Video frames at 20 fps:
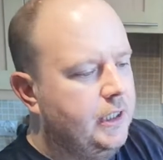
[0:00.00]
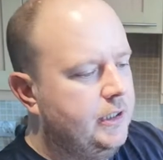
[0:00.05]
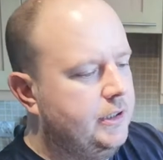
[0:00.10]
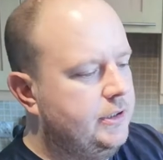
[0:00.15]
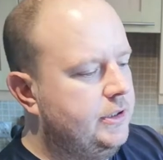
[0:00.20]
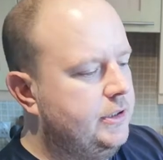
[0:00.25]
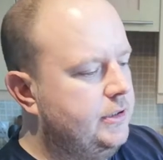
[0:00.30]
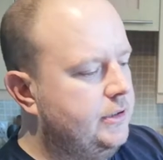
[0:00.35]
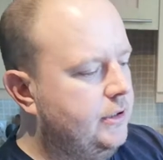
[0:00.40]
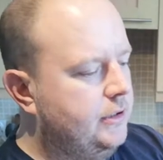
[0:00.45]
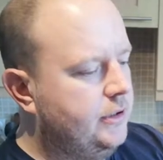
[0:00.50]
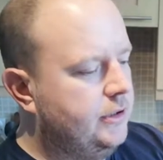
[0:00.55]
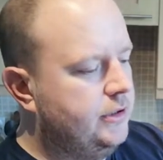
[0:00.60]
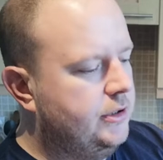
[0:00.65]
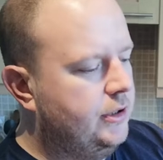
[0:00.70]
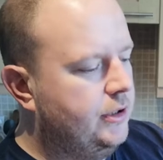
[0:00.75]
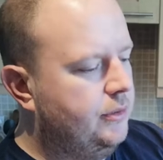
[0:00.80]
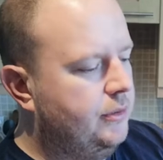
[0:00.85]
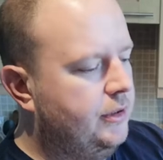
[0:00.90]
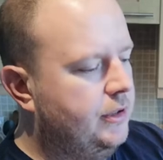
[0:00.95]
This is nothing
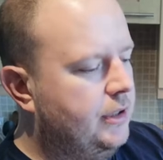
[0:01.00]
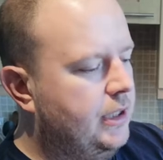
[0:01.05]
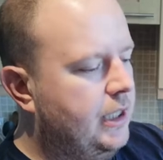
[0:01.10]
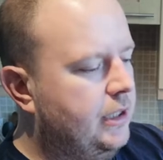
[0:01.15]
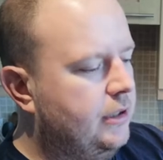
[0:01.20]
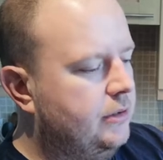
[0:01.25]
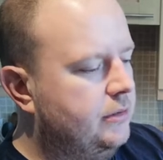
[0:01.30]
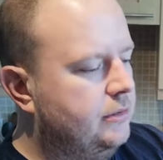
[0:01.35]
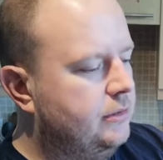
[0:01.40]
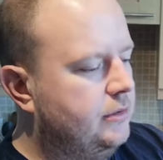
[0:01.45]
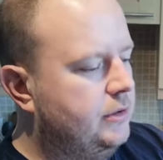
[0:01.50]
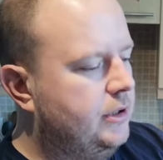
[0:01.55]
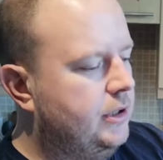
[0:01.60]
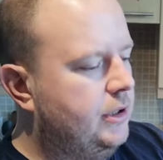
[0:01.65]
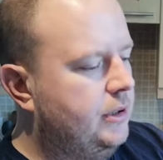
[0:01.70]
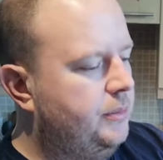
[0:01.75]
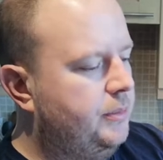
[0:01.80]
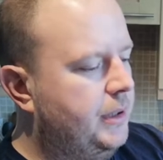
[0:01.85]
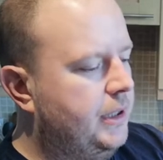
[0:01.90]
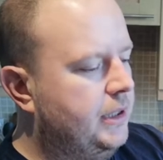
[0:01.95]
to do with
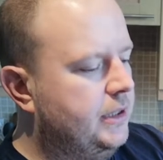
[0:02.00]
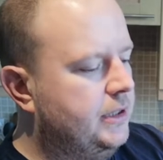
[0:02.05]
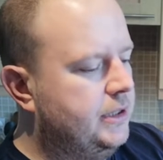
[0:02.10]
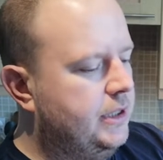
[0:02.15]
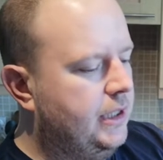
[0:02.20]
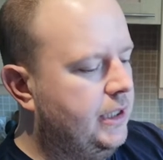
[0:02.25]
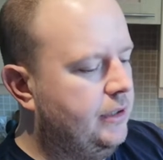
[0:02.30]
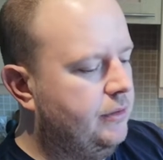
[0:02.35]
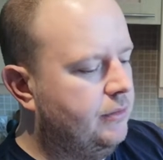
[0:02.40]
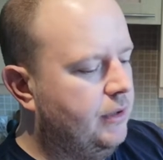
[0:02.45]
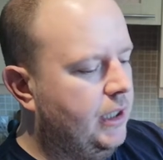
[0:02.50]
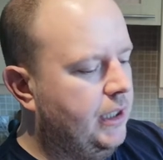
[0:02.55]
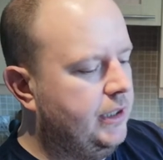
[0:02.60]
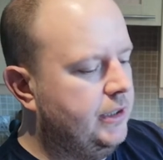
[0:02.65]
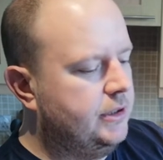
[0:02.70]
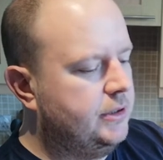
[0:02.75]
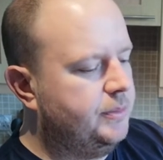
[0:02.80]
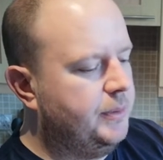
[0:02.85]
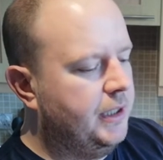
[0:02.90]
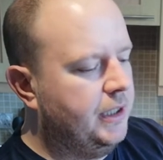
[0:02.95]
LGBT
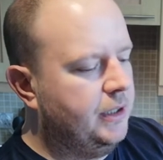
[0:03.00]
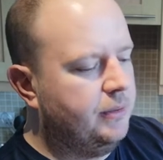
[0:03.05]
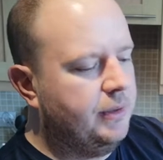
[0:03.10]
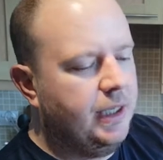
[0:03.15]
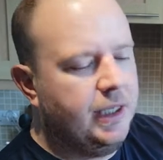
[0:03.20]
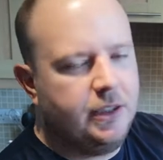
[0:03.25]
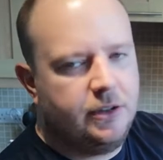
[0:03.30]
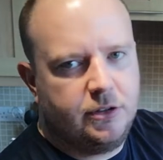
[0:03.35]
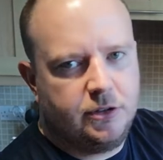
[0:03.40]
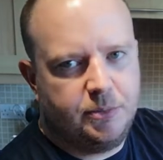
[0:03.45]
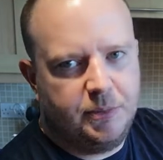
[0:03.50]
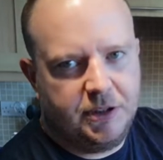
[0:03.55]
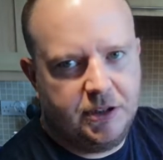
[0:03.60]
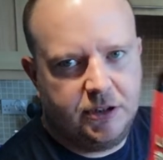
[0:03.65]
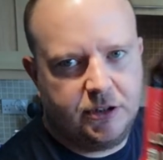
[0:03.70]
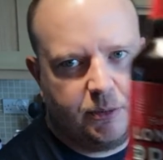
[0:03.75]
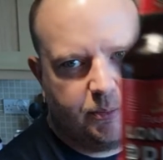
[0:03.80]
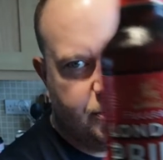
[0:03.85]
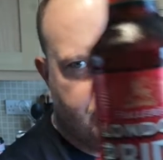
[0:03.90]
rights, by the way. It just means it's